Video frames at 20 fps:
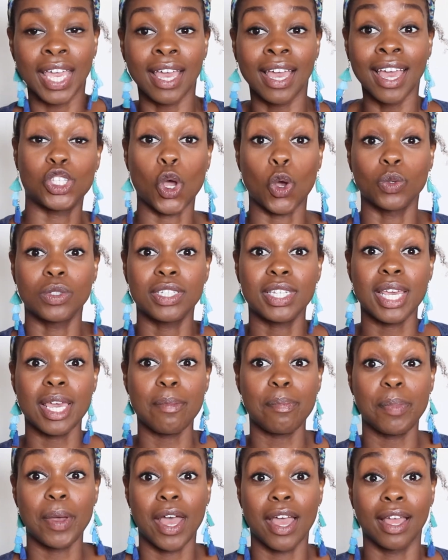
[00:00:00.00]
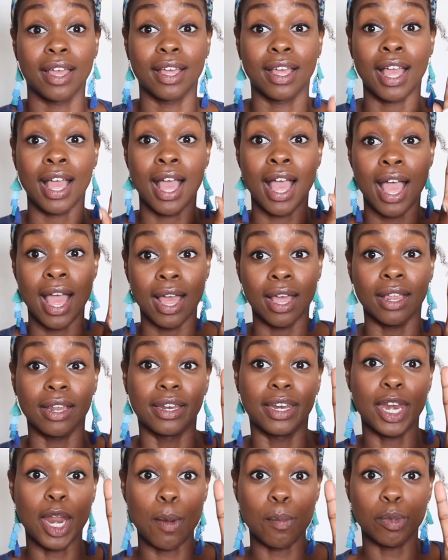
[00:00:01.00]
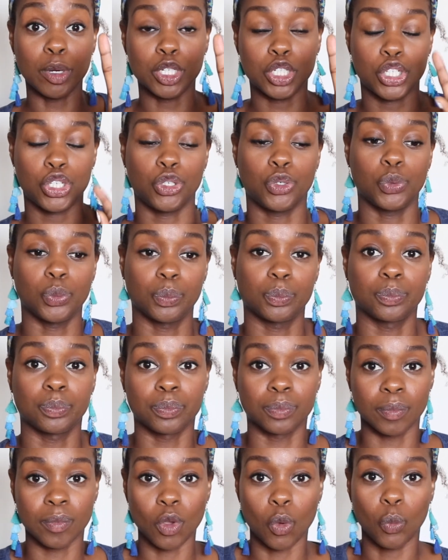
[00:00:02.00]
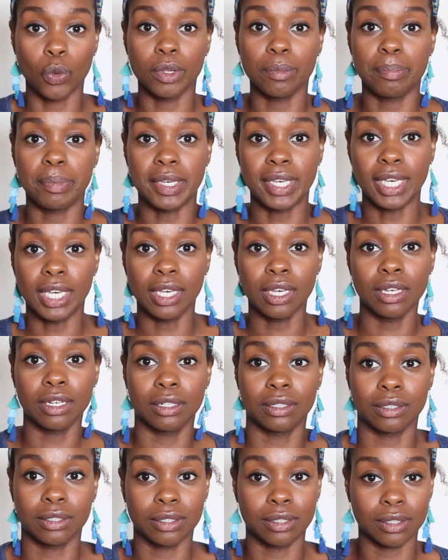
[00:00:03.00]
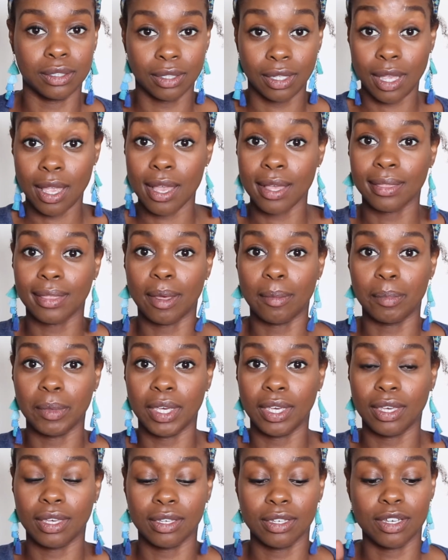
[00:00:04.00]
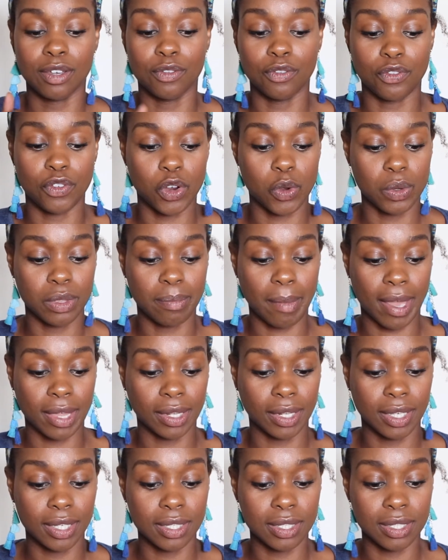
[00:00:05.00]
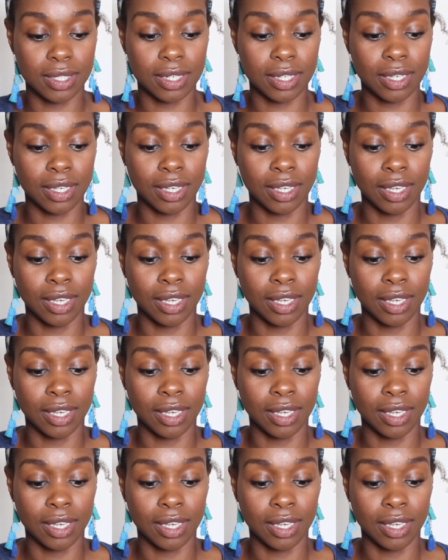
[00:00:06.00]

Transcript: So tip number two would be, let me confer with my list.